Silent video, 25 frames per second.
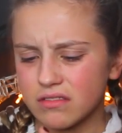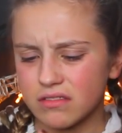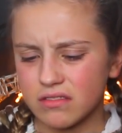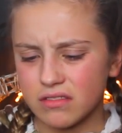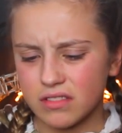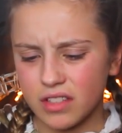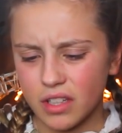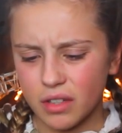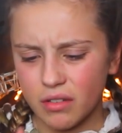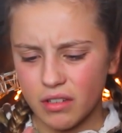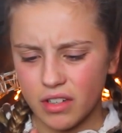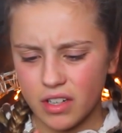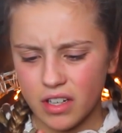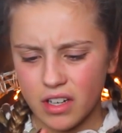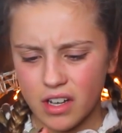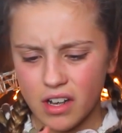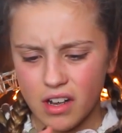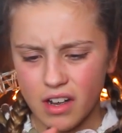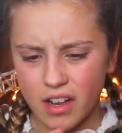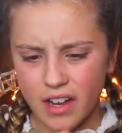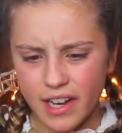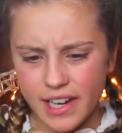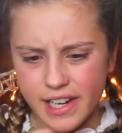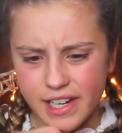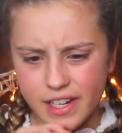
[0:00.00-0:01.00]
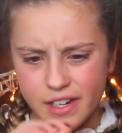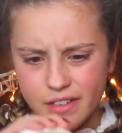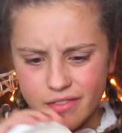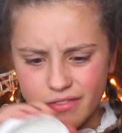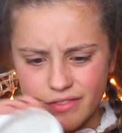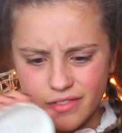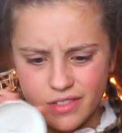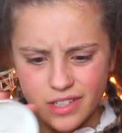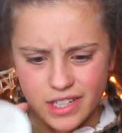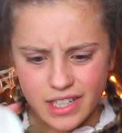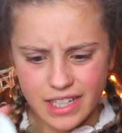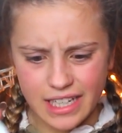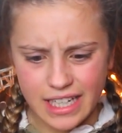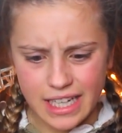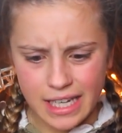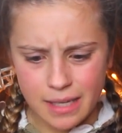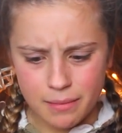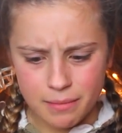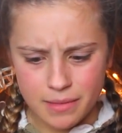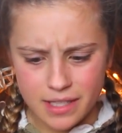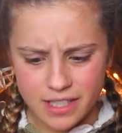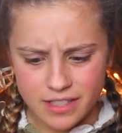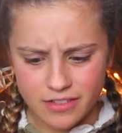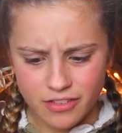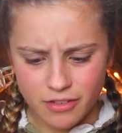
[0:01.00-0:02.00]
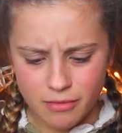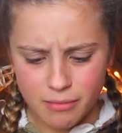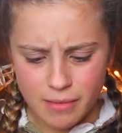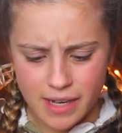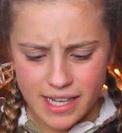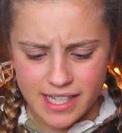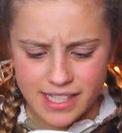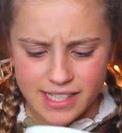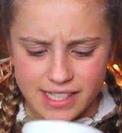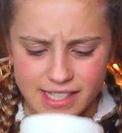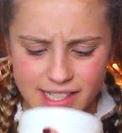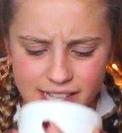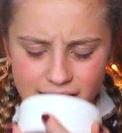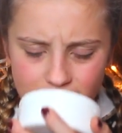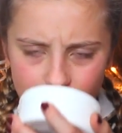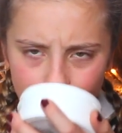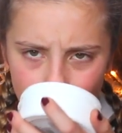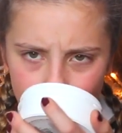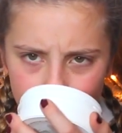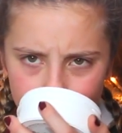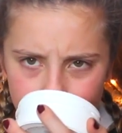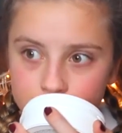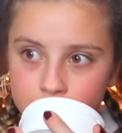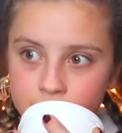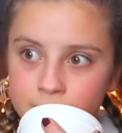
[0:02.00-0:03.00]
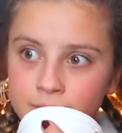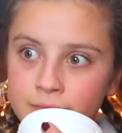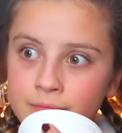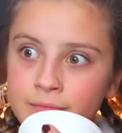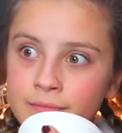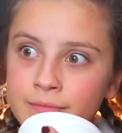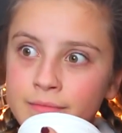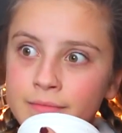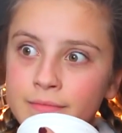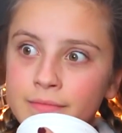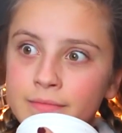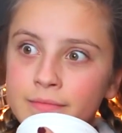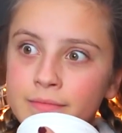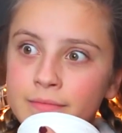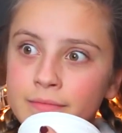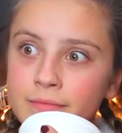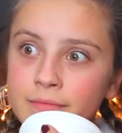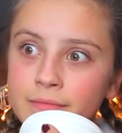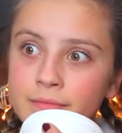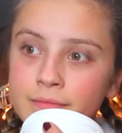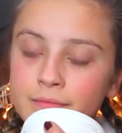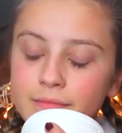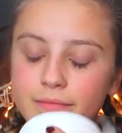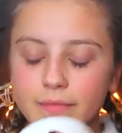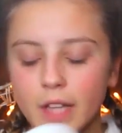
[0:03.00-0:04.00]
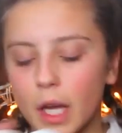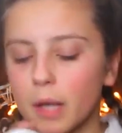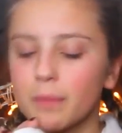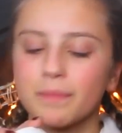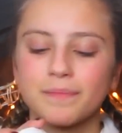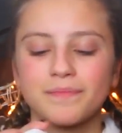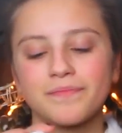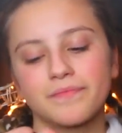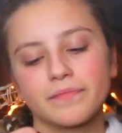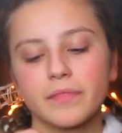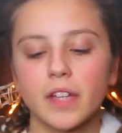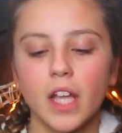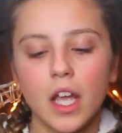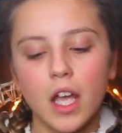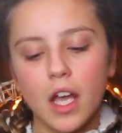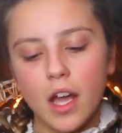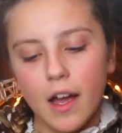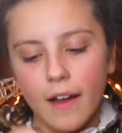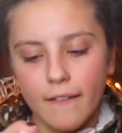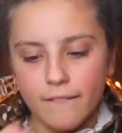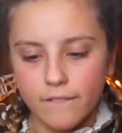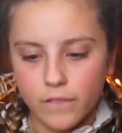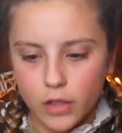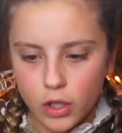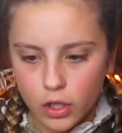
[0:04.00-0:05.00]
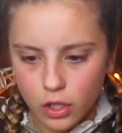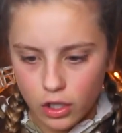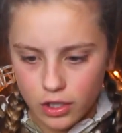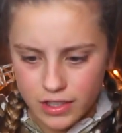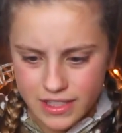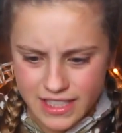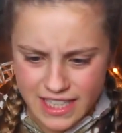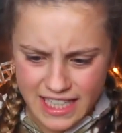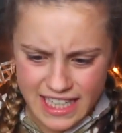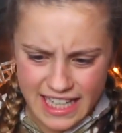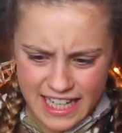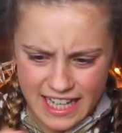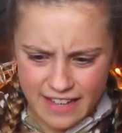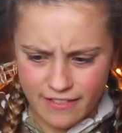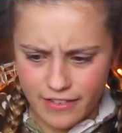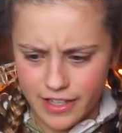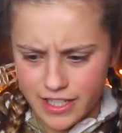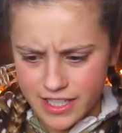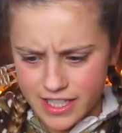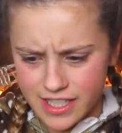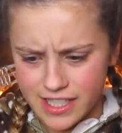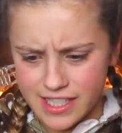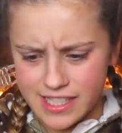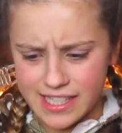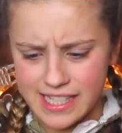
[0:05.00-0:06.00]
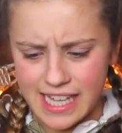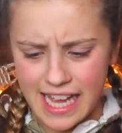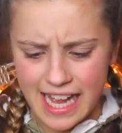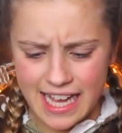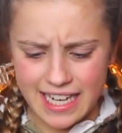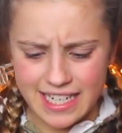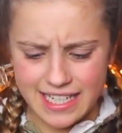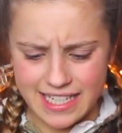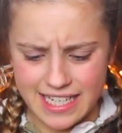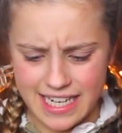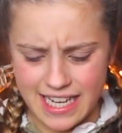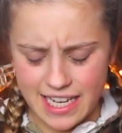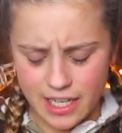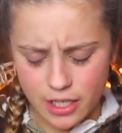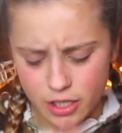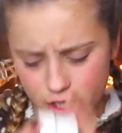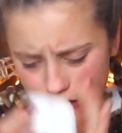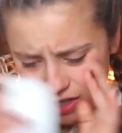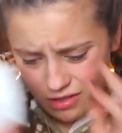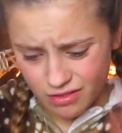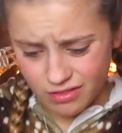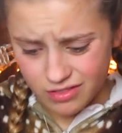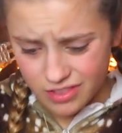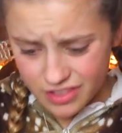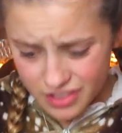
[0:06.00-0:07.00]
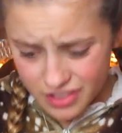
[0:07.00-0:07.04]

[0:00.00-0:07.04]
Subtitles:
I kind of want to keep this for myself. I've got to give it to Sandy. She'll